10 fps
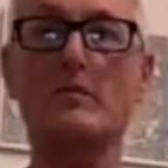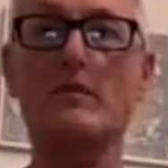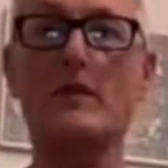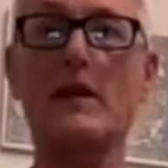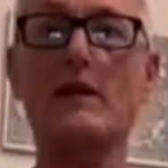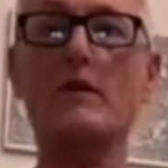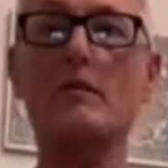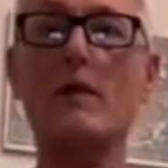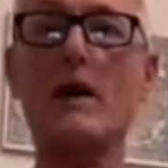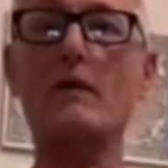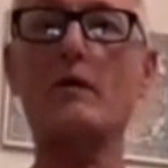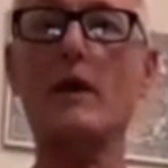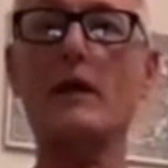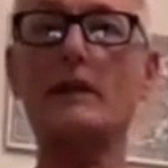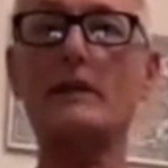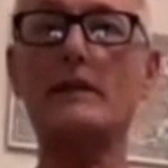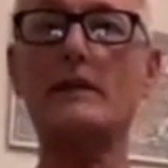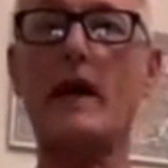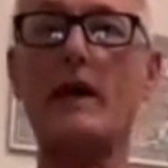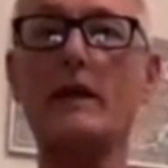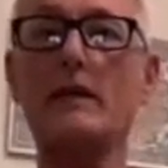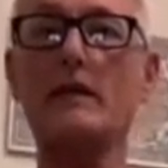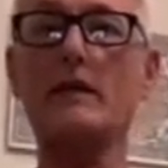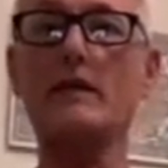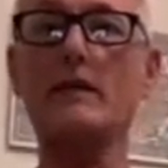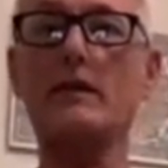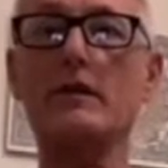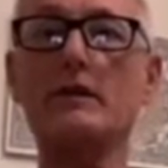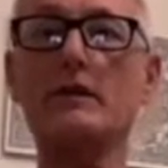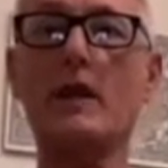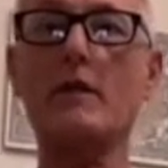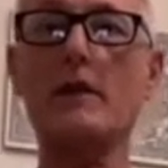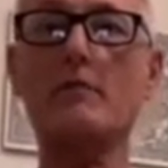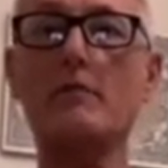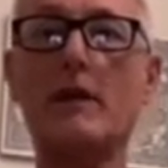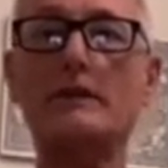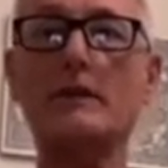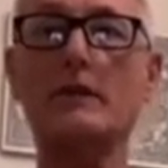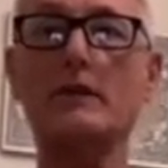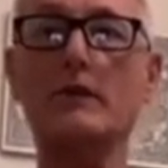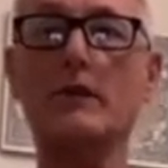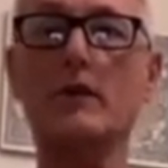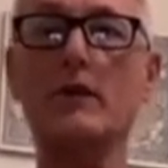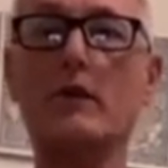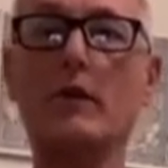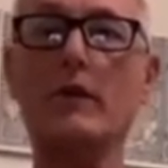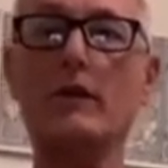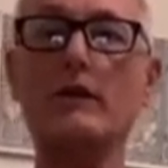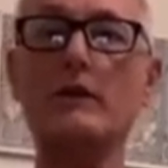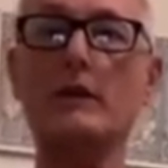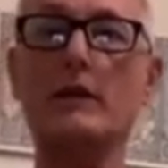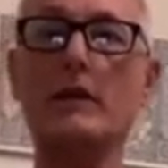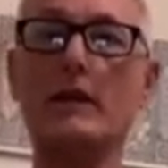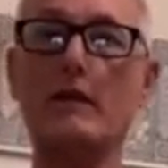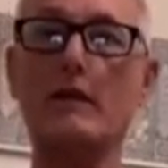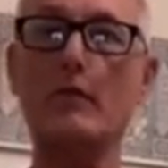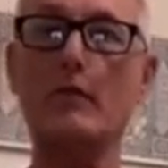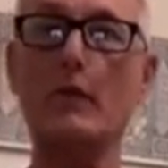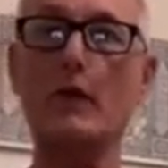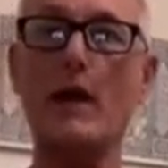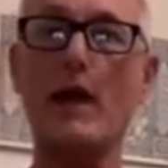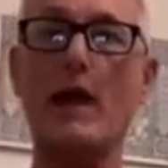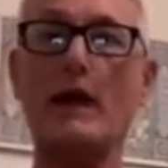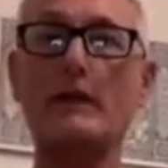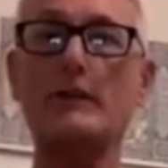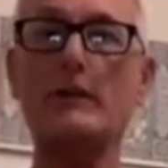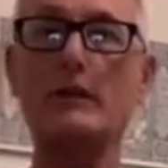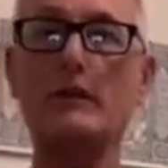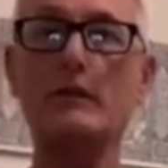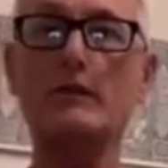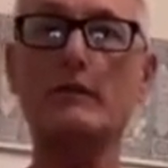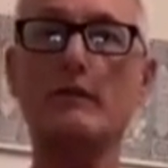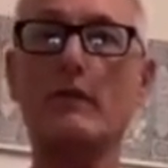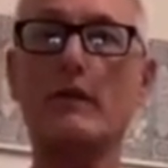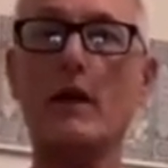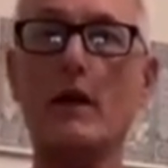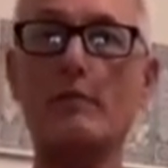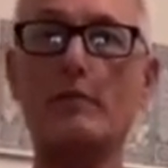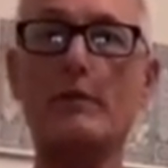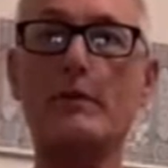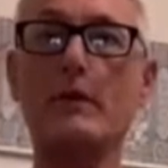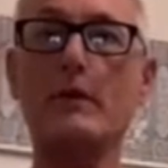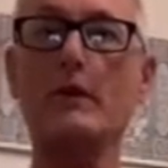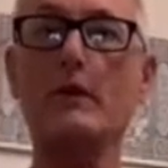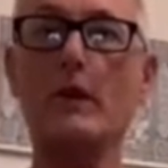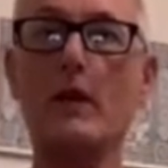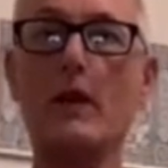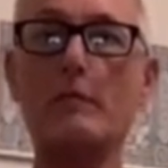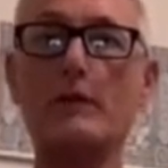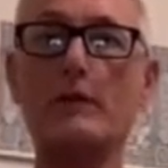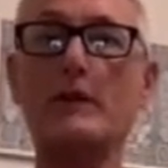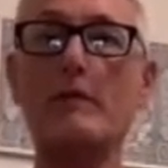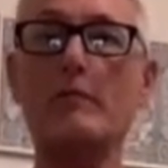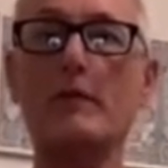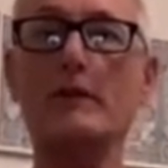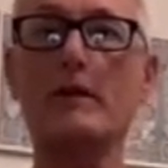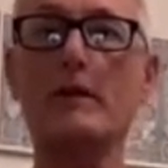Now you might want to tighten your stomach muscle in order to get more action up in the upper chamber.